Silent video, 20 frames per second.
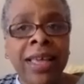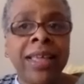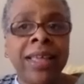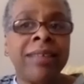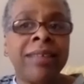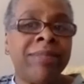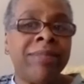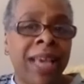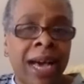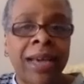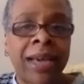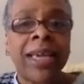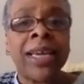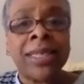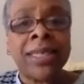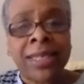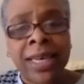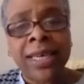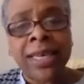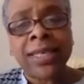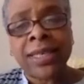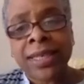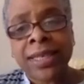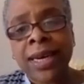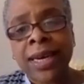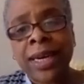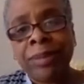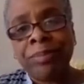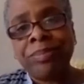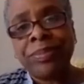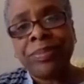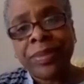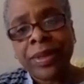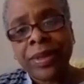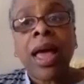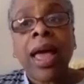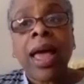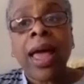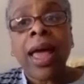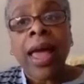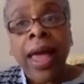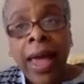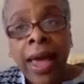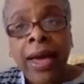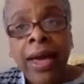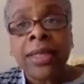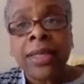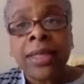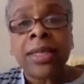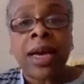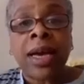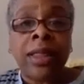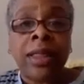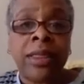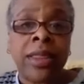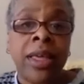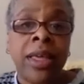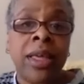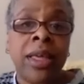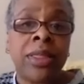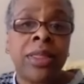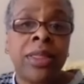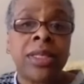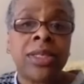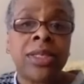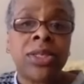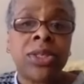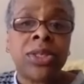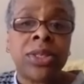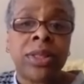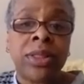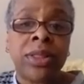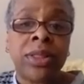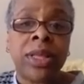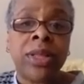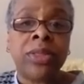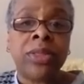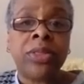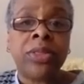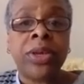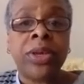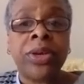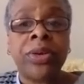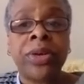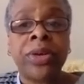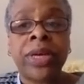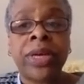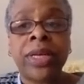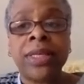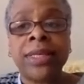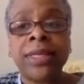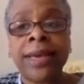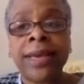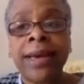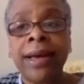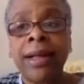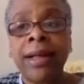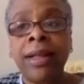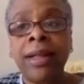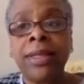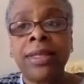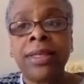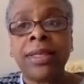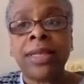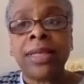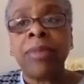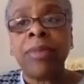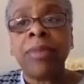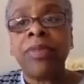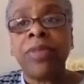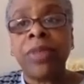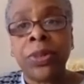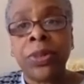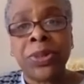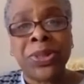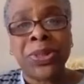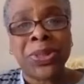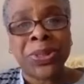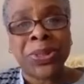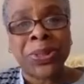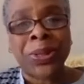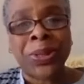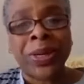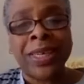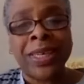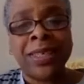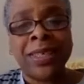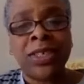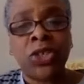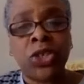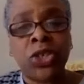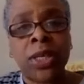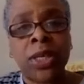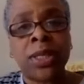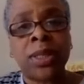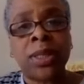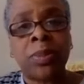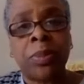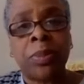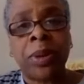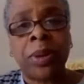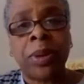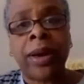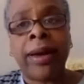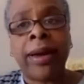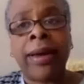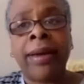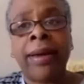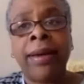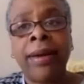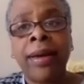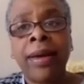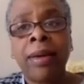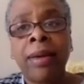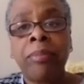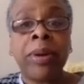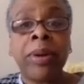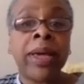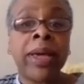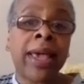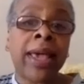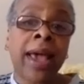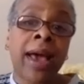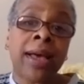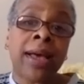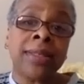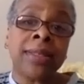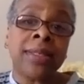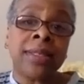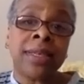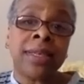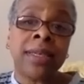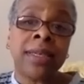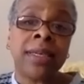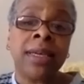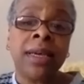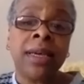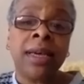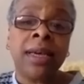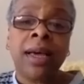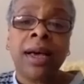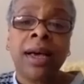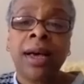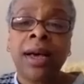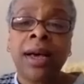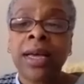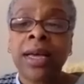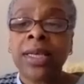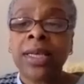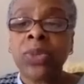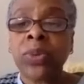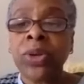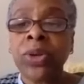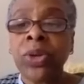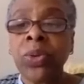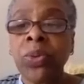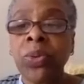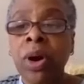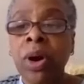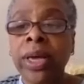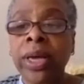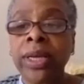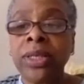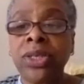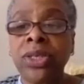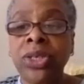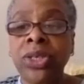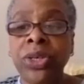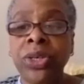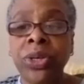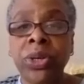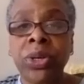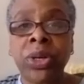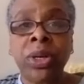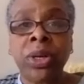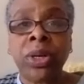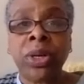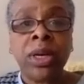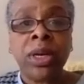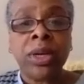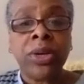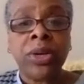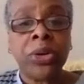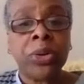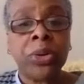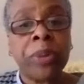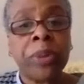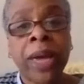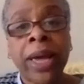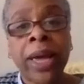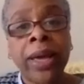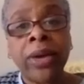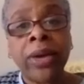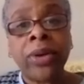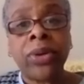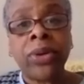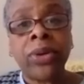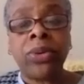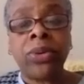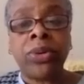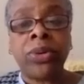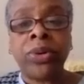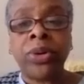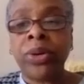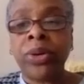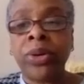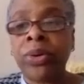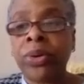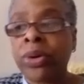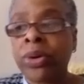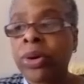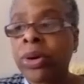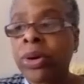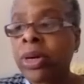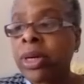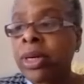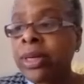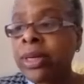yeah, it takes time. And I think that that theater can tell some of those stories just by by casting, because uh, when you walk into your your bank or your